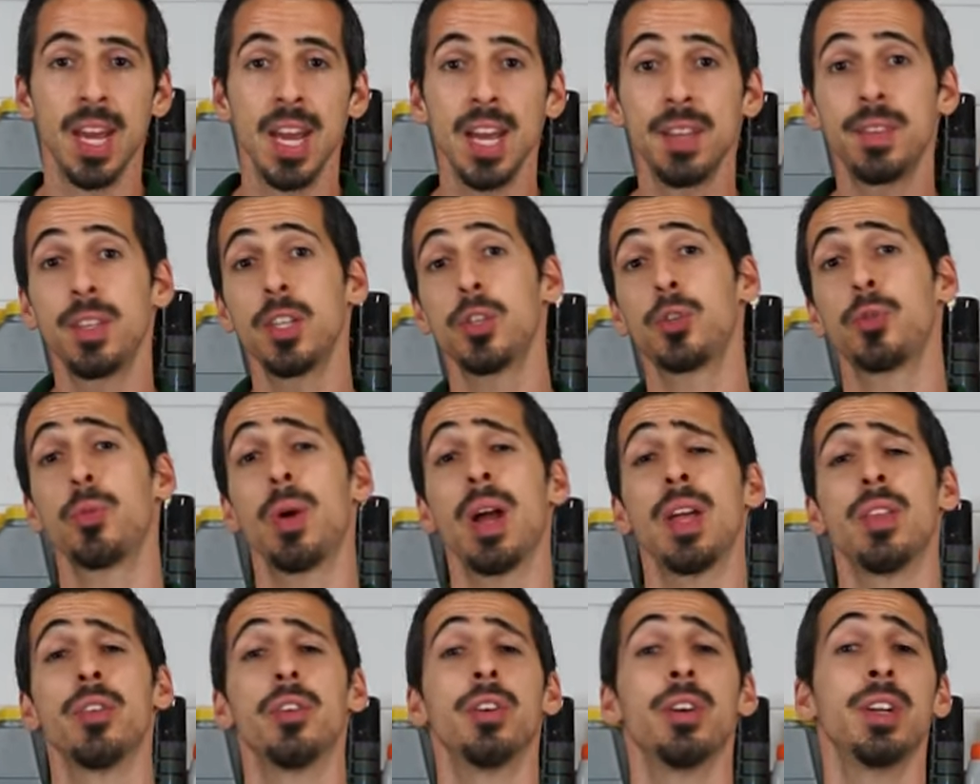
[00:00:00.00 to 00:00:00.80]
It is
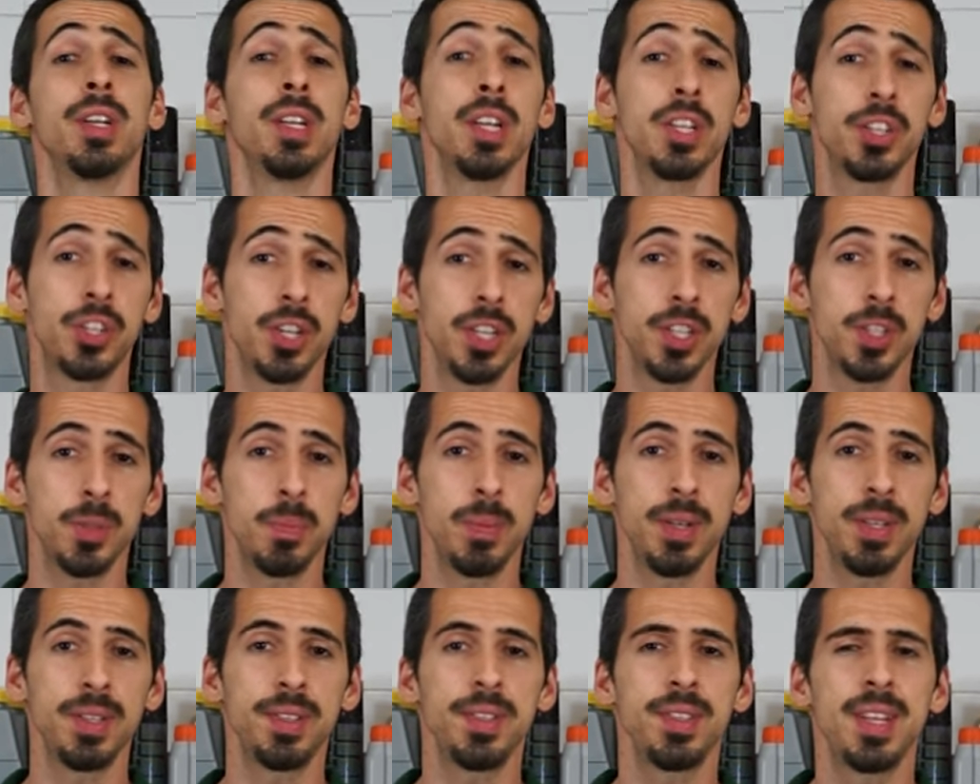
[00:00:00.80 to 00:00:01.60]
rather an
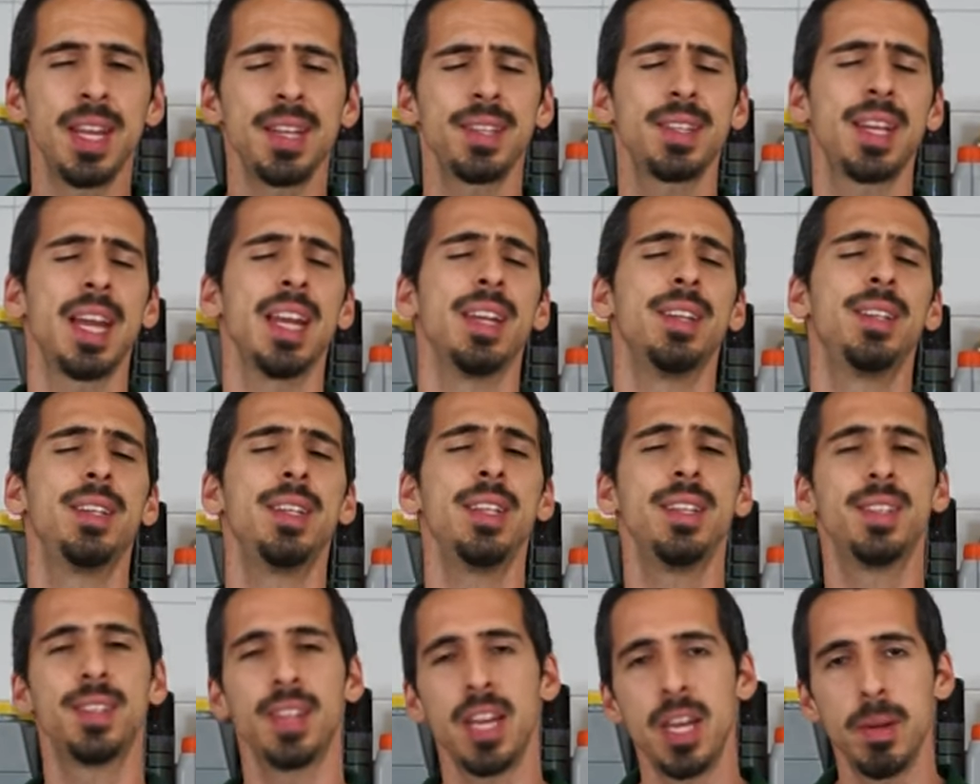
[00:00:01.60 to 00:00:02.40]
adjustment that can
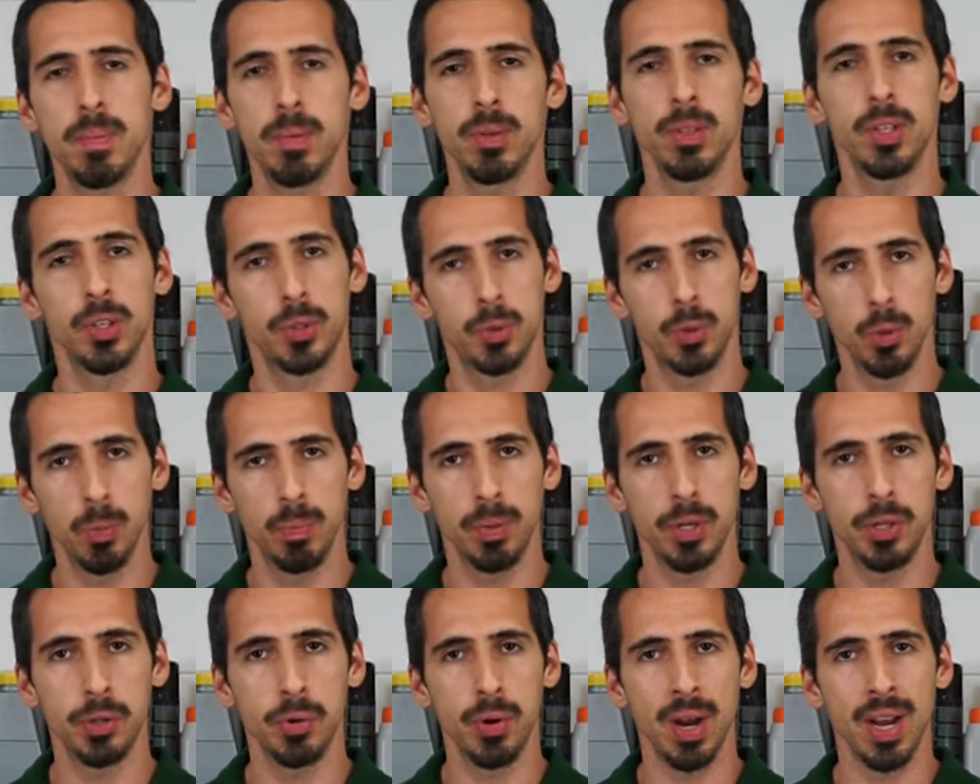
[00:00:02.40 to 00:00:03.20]
disable the
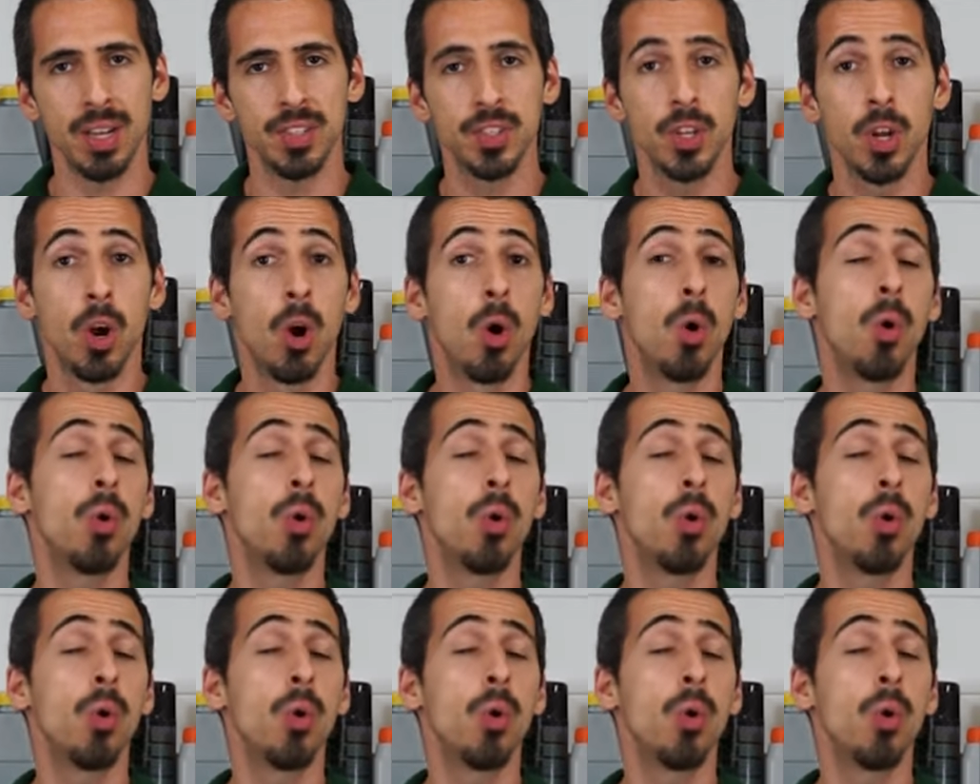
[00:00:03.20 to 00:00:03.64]
Supertrax